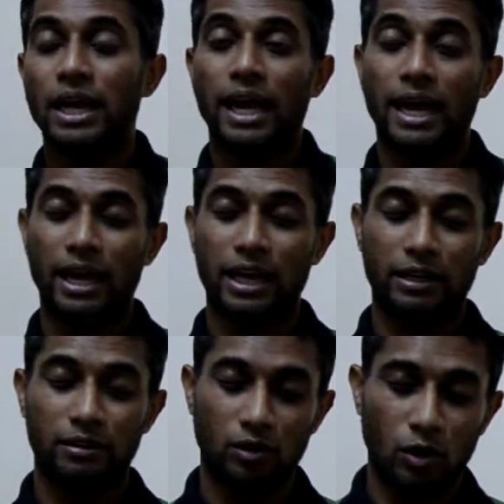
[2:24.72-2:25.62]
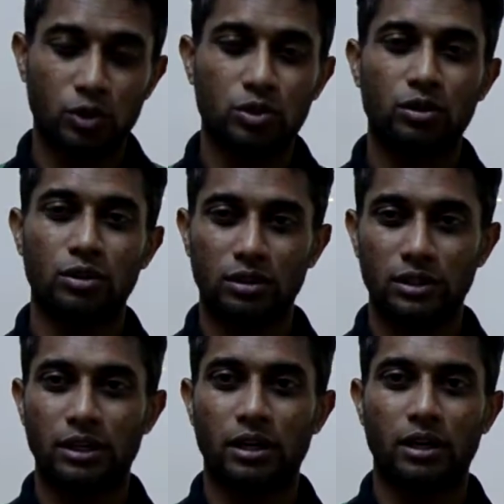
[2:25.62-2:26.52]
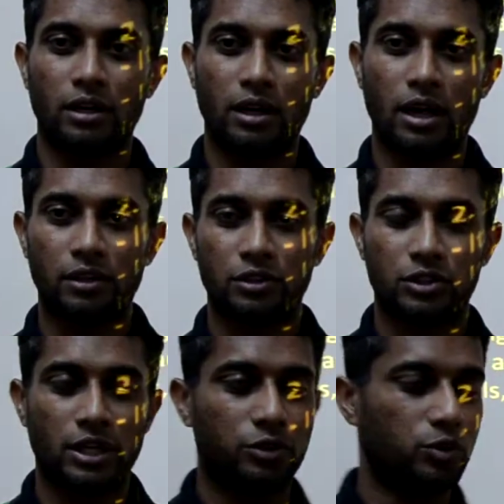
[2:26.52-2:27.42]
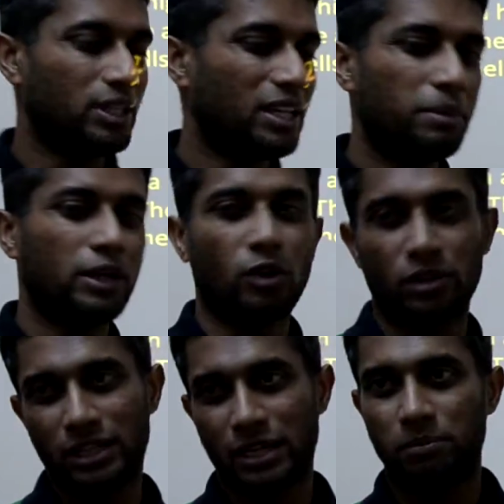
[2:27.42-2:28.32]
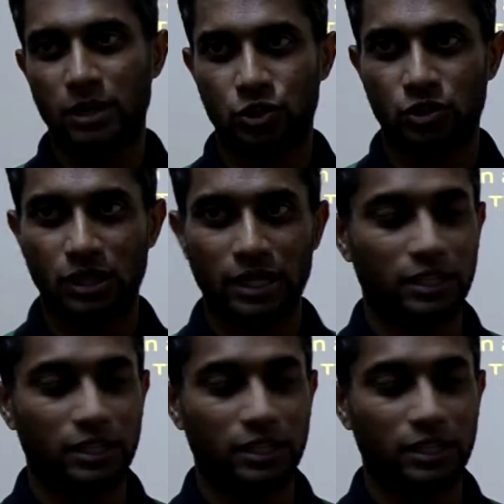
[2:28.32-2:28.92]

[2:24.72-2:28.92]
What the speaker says: And also there are other styles we need, but not that much like the